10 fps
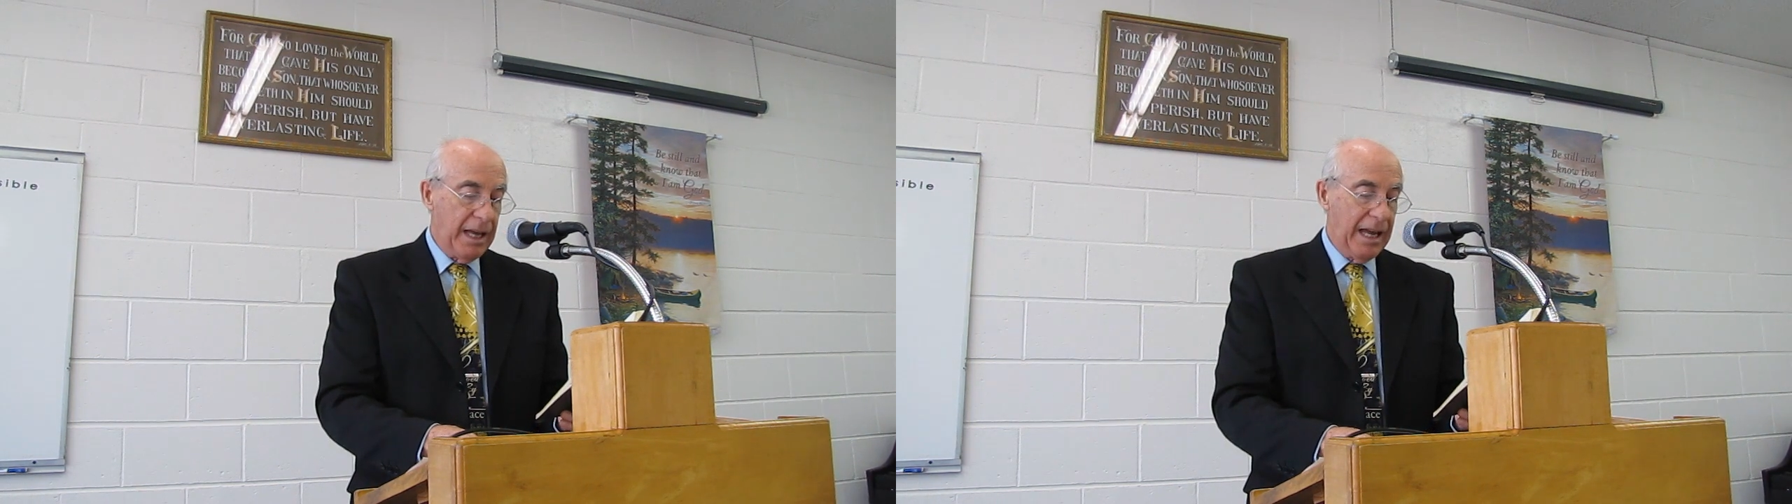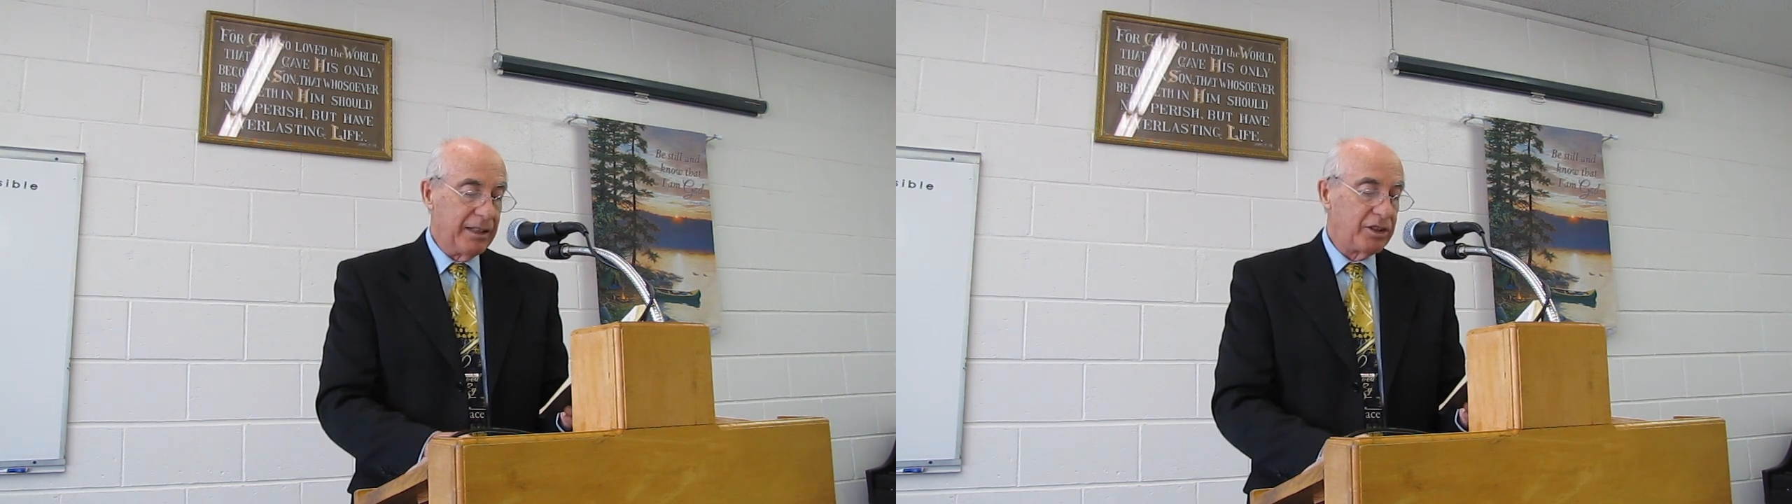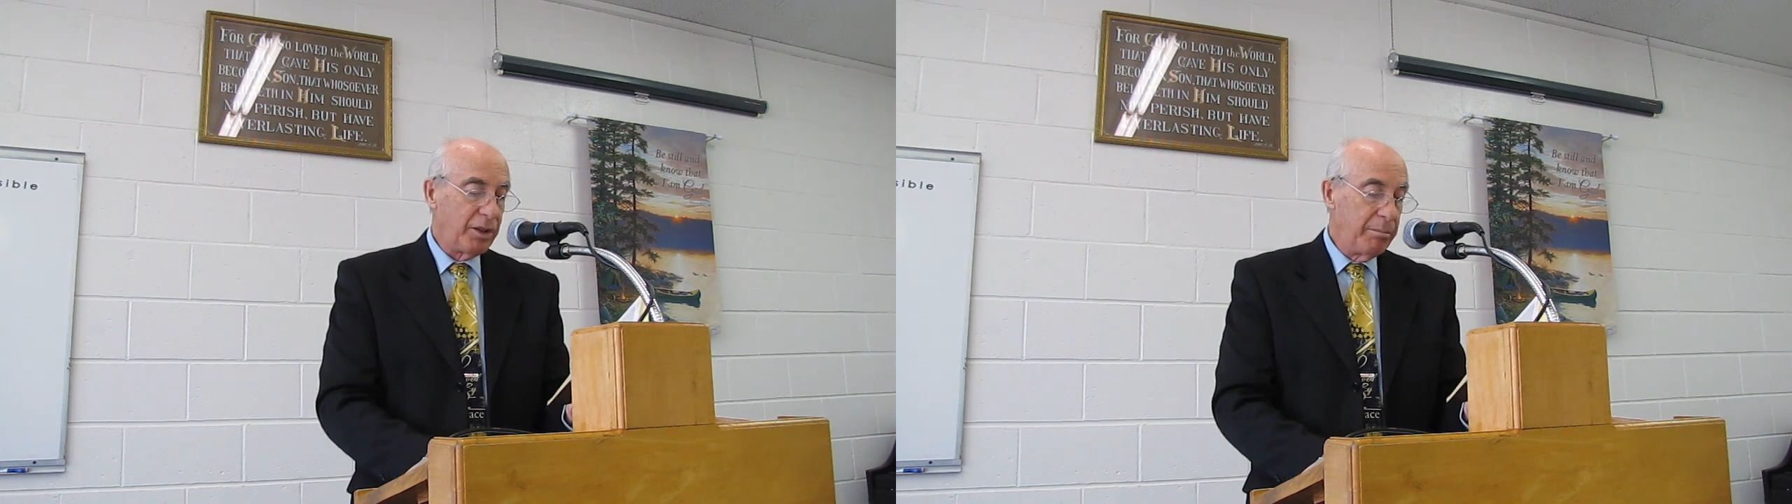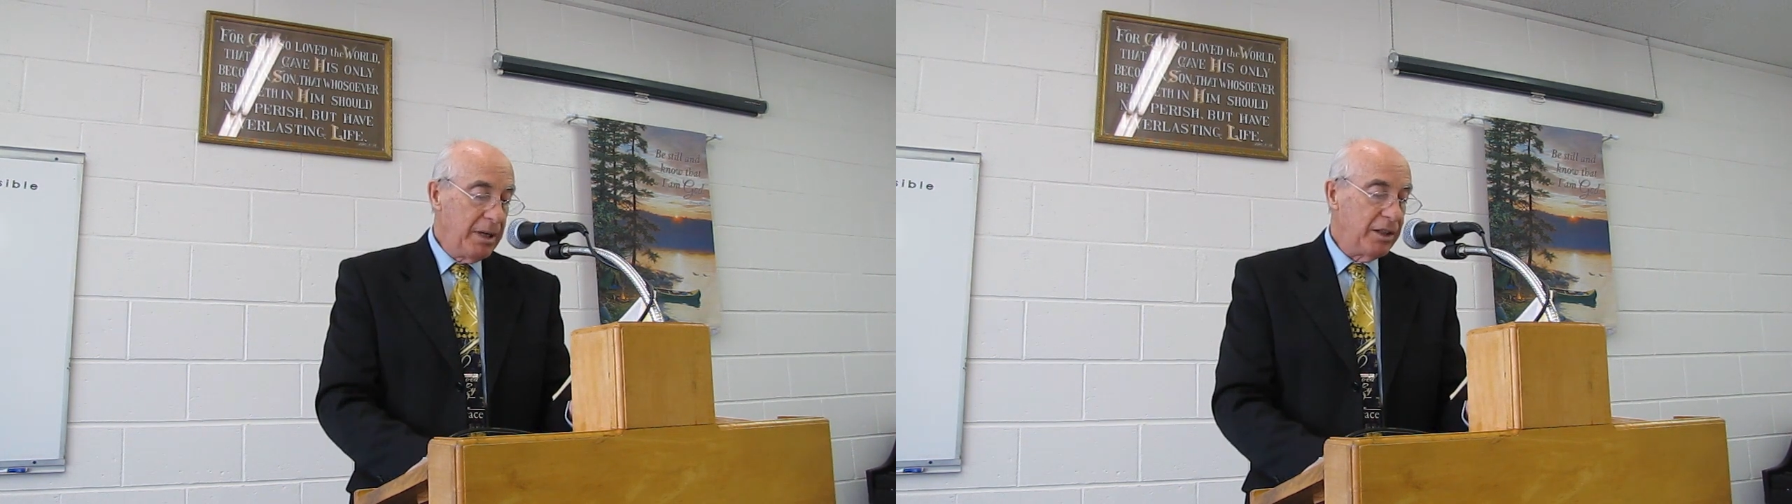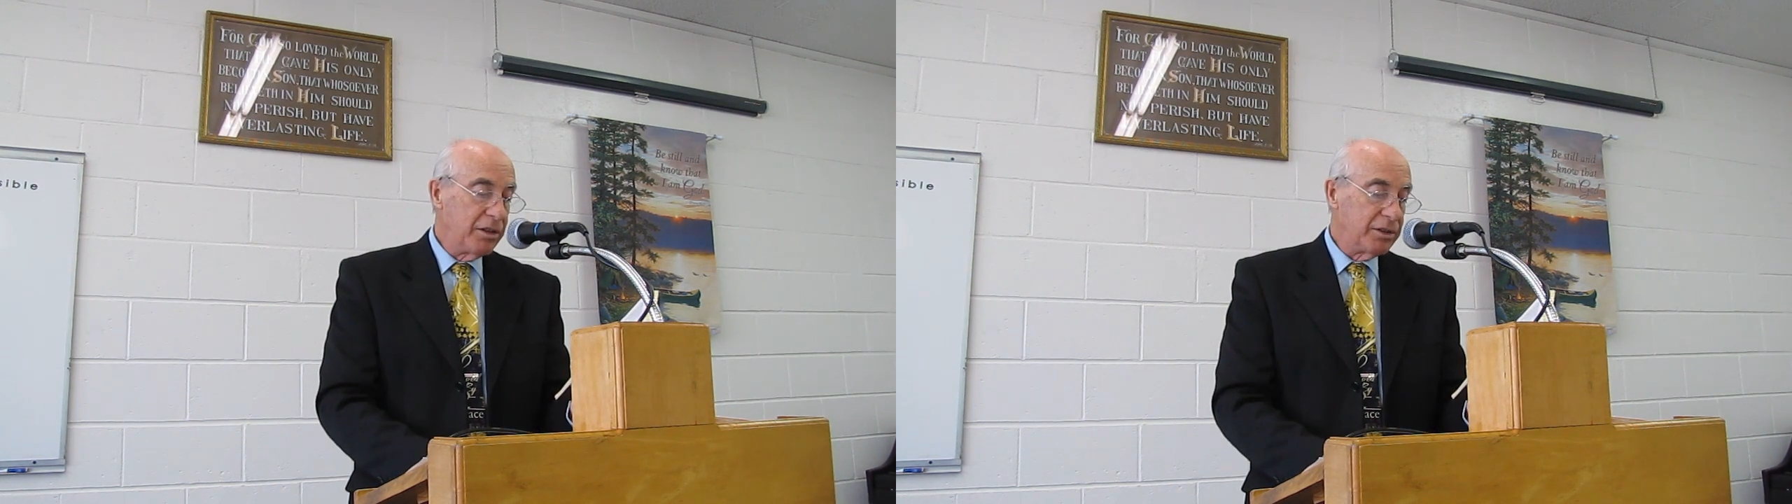And
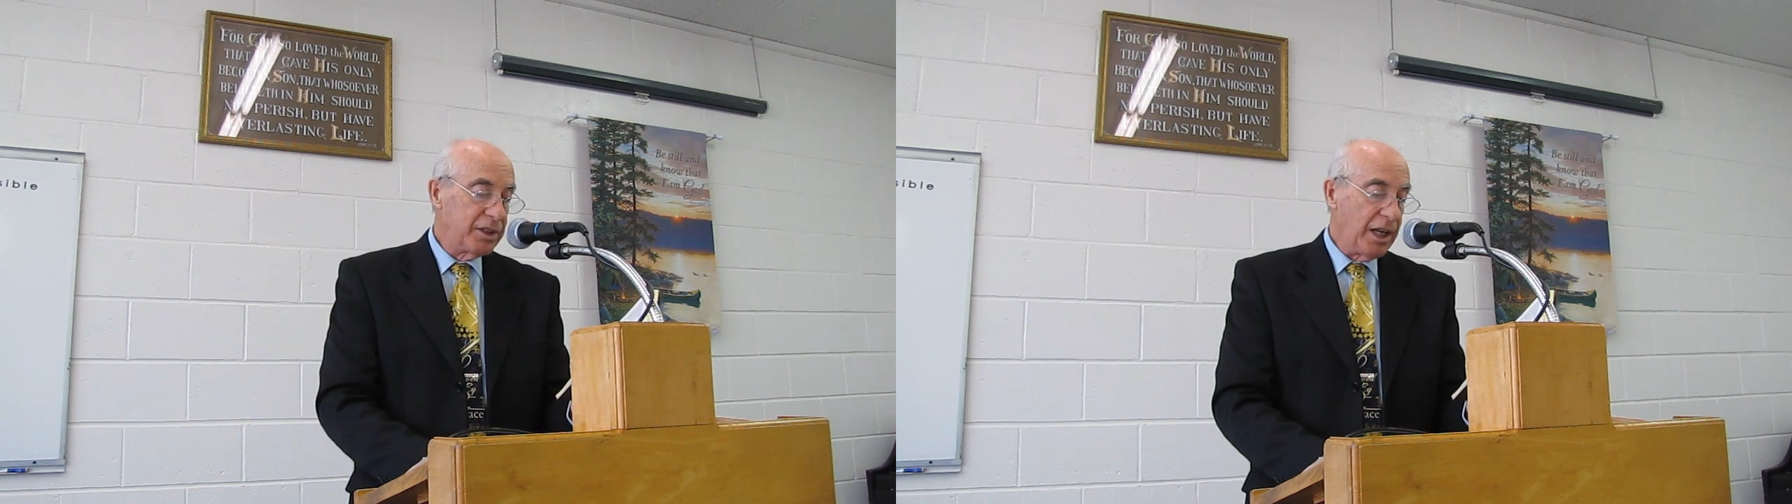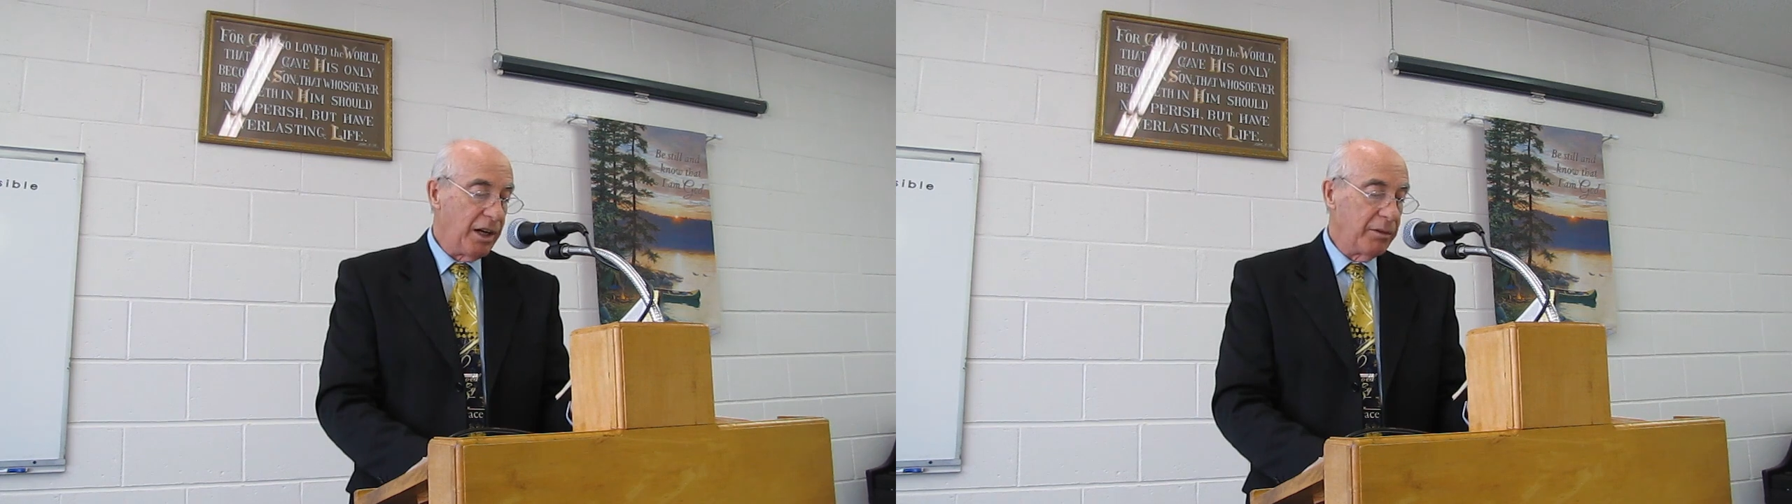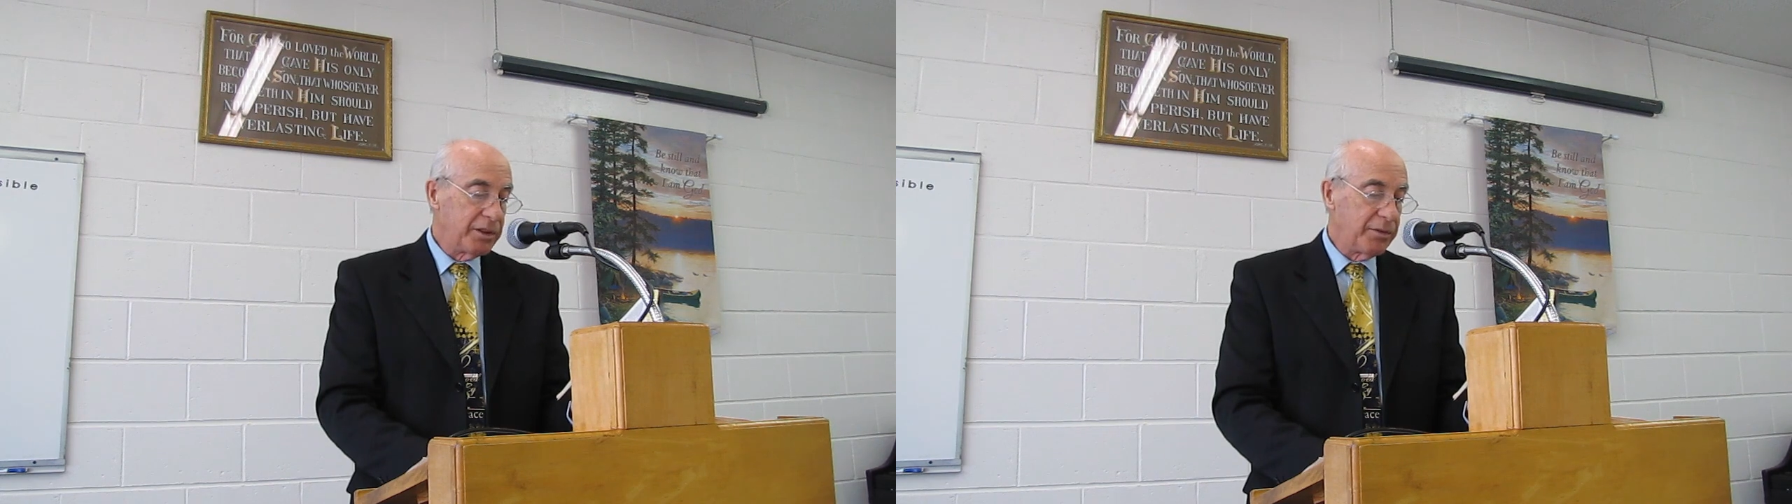submit yourselves,